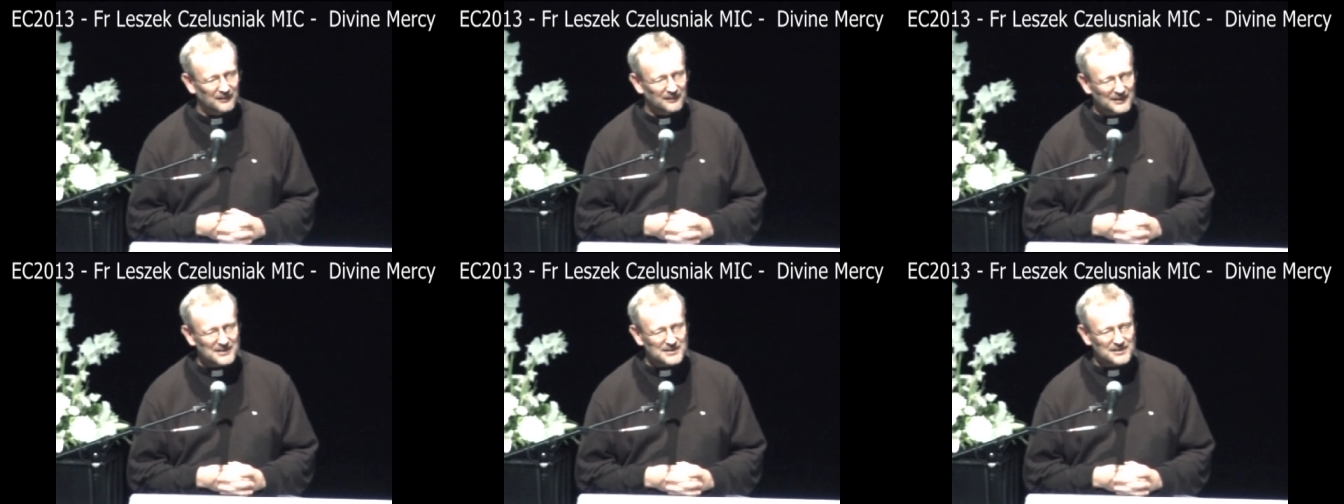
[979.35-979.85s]

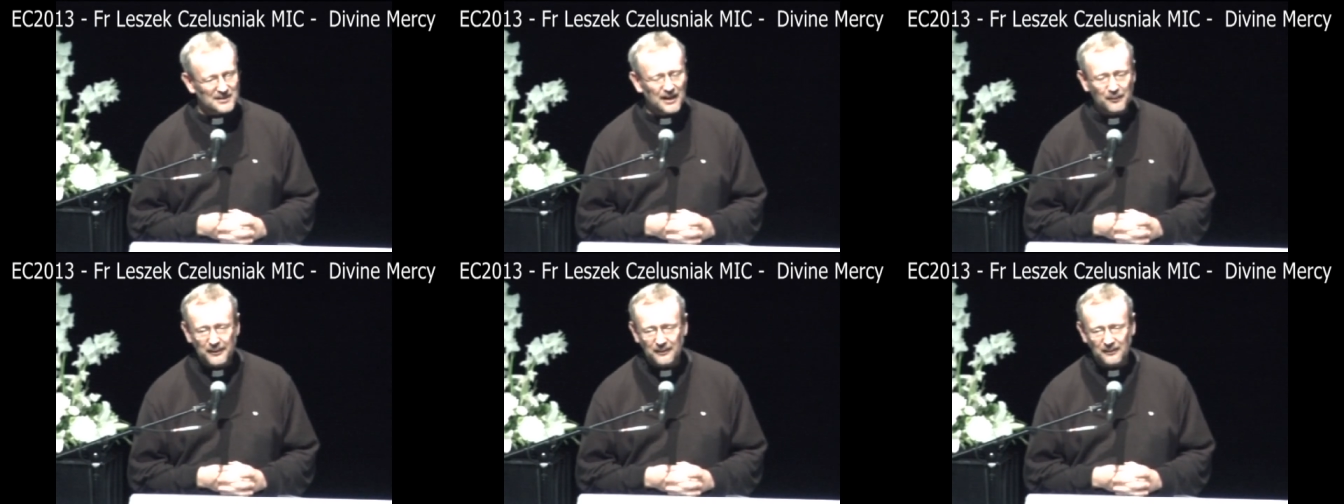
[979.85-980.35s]
This is
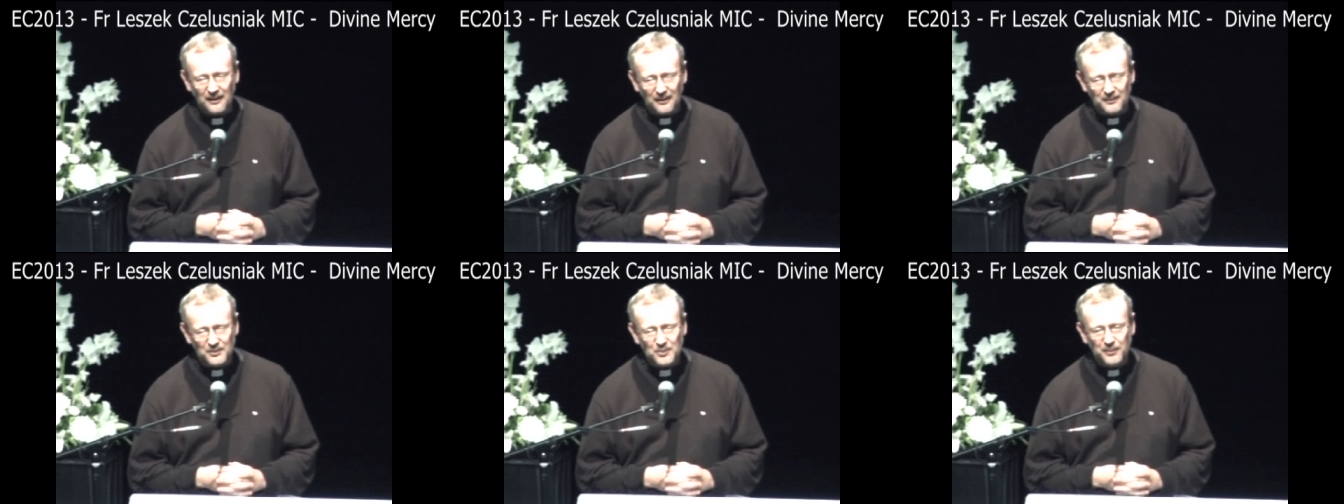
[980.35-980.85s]

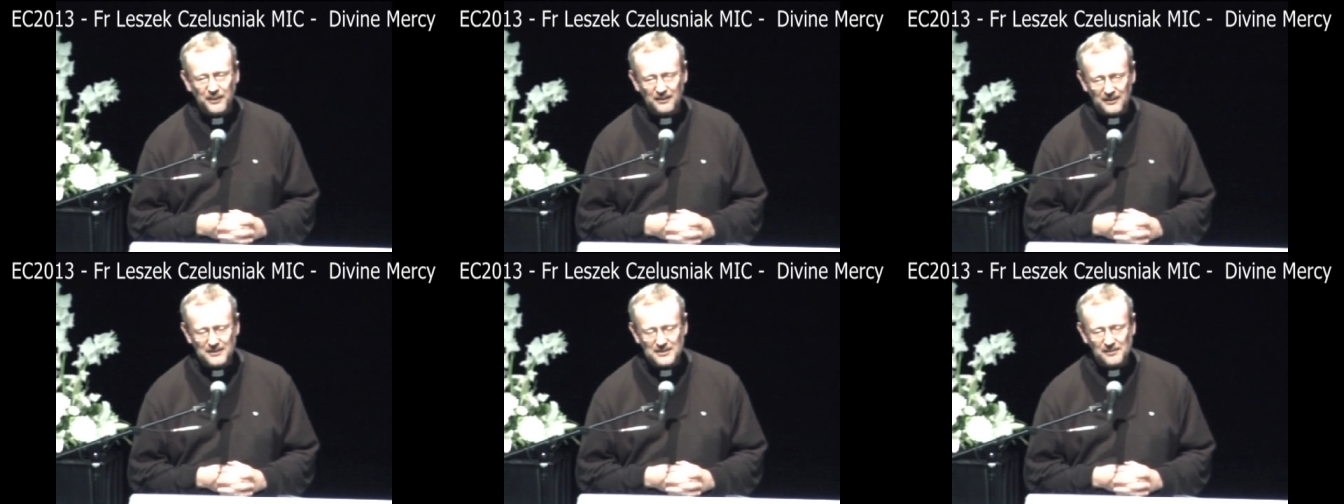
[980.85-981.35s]
how to be,
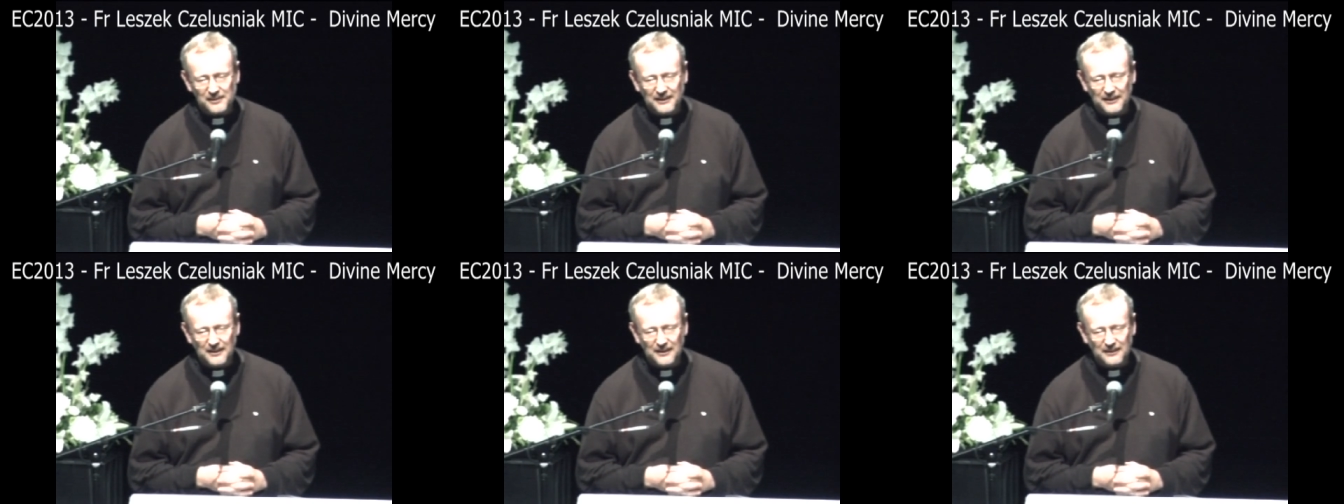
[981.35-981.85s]
is
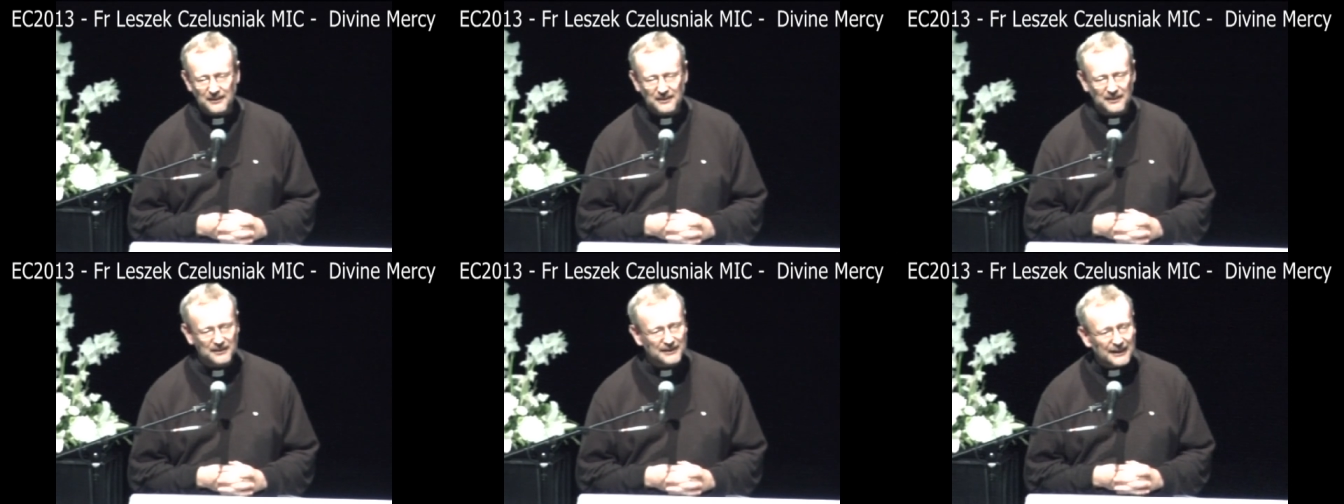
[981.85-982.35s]
really the, the,
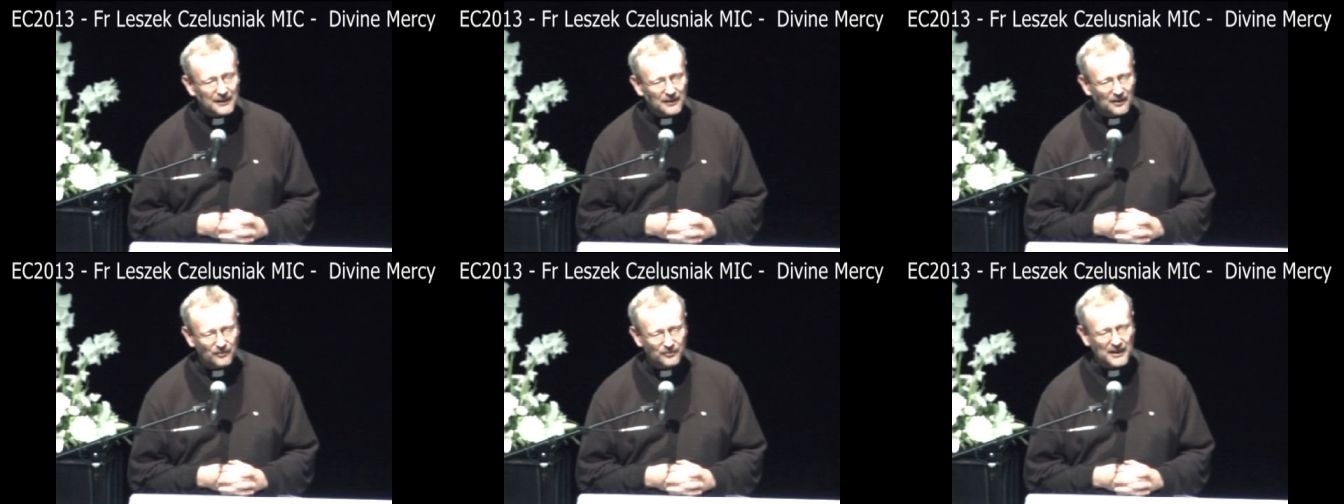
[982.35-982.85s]
the
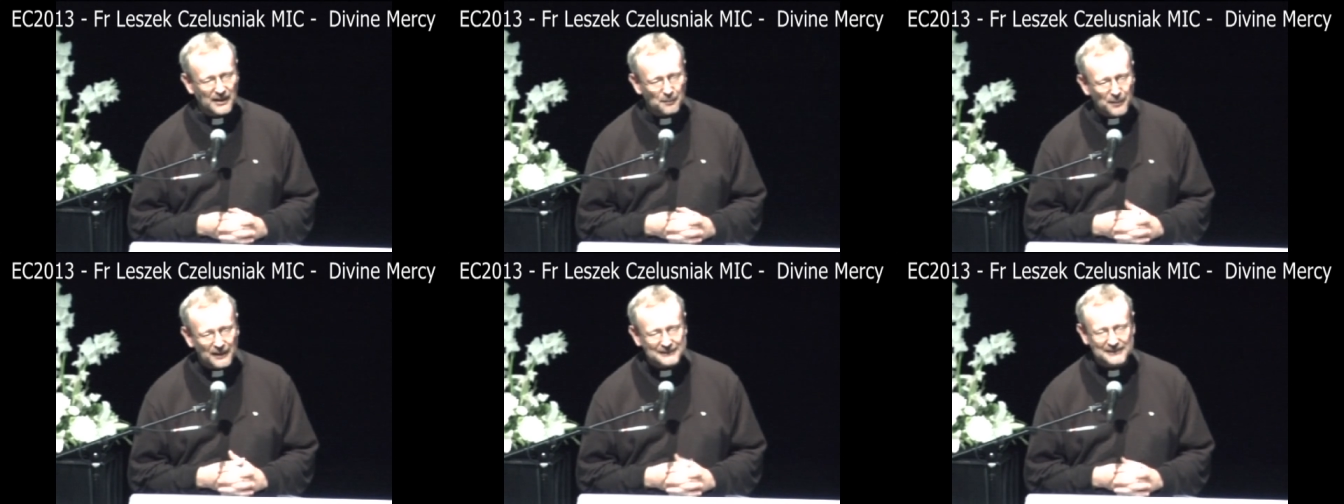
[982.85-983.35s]
deal of the
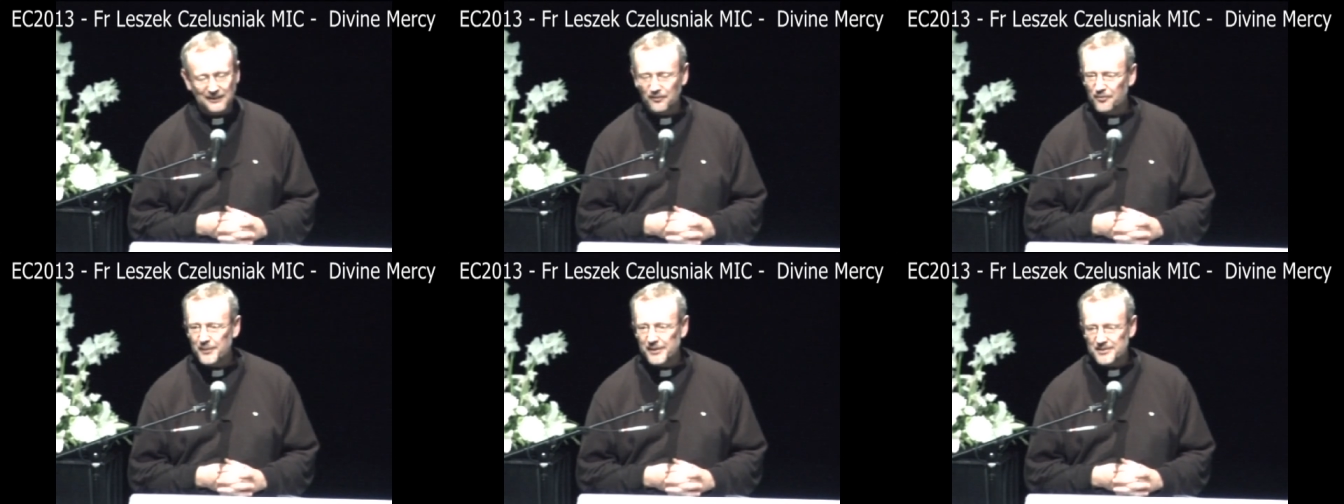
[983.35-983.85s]
apostle
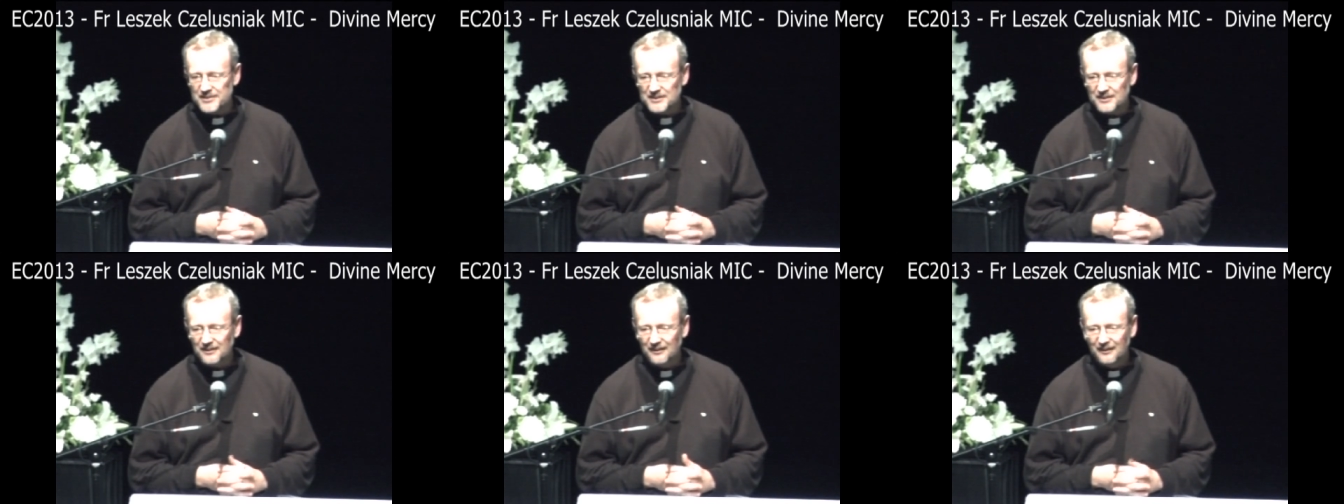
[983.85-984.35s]
of mercy.